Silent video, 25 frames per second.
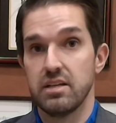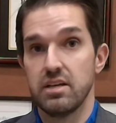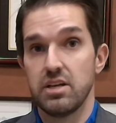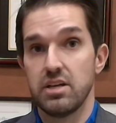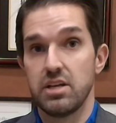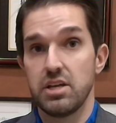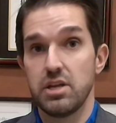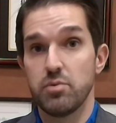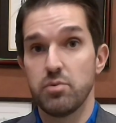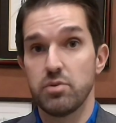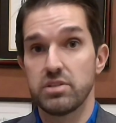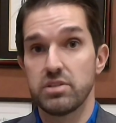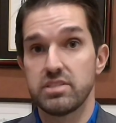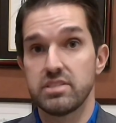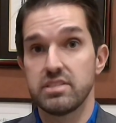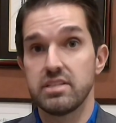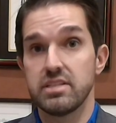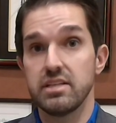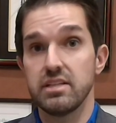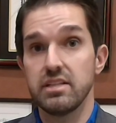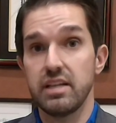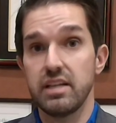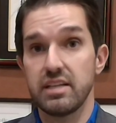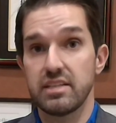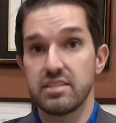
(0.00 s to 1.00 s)
you were
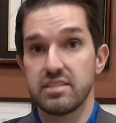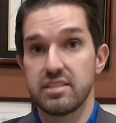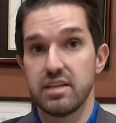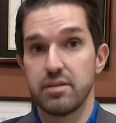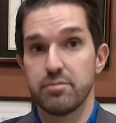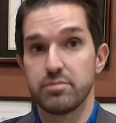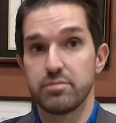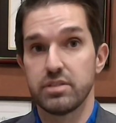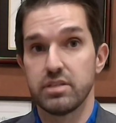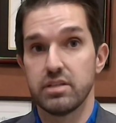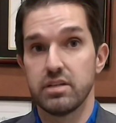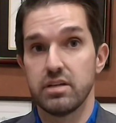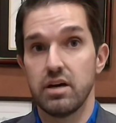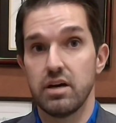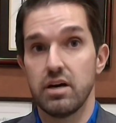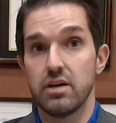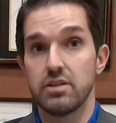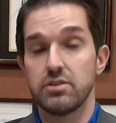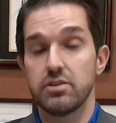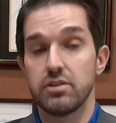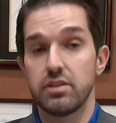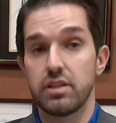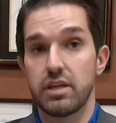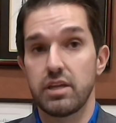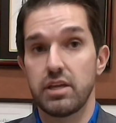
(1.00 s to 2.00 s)
still exempt
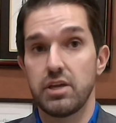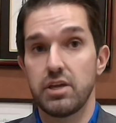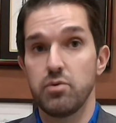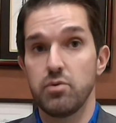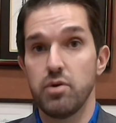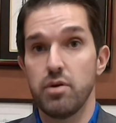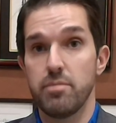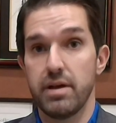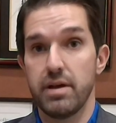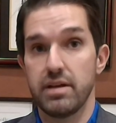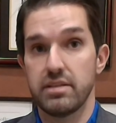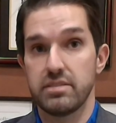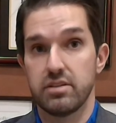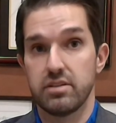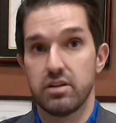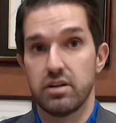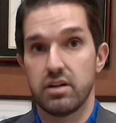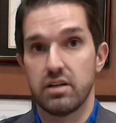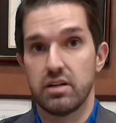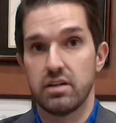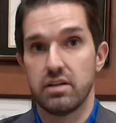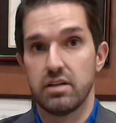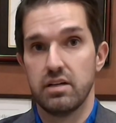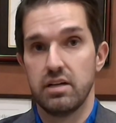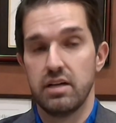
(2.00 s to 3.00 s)
under the QMSR,